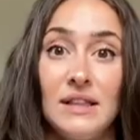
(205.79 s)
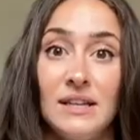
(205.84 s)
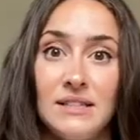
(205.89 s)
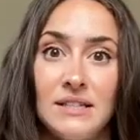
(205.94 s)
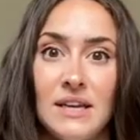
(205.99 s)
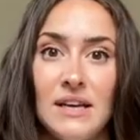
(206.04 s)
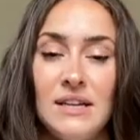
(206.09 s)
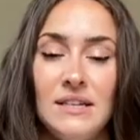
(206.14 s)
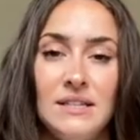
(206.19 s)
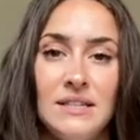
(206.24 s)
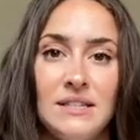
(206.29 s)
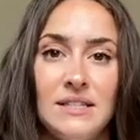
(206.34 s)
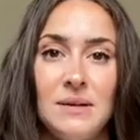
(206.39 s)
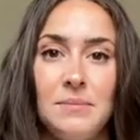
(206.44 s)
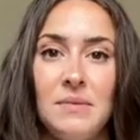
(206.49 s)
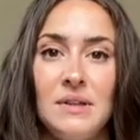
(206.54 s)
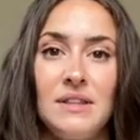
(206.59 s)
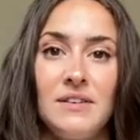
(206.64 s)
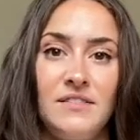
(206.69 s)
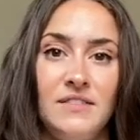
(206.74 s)
Let's get into
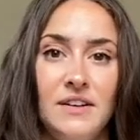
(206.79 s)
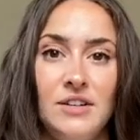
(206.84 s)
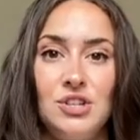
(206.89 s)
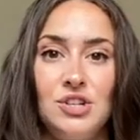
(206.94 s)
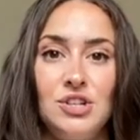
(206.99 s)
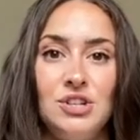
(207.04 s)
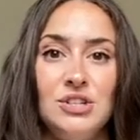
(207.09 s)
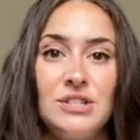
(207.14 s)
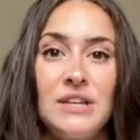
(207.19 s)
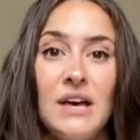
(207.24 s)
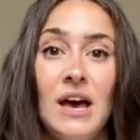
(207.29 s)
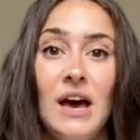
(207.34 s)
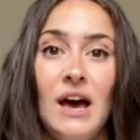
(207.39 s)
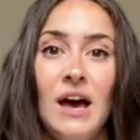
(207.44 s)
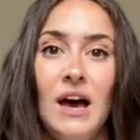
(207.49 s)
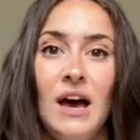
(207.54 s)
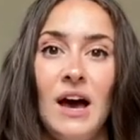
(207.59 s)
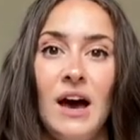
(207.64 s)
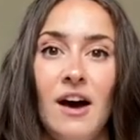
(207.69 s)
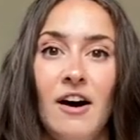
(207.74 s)
some of the features
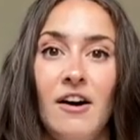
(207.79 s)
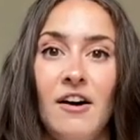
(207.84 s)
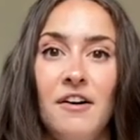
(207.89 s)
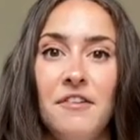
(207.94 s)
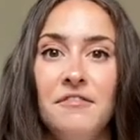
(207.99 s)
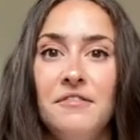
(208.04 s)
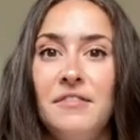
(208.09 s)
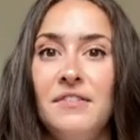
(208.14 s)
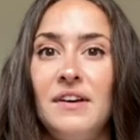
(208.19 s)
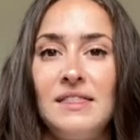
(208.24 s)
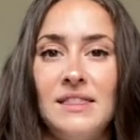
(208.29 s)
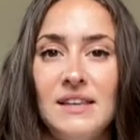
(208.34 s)
of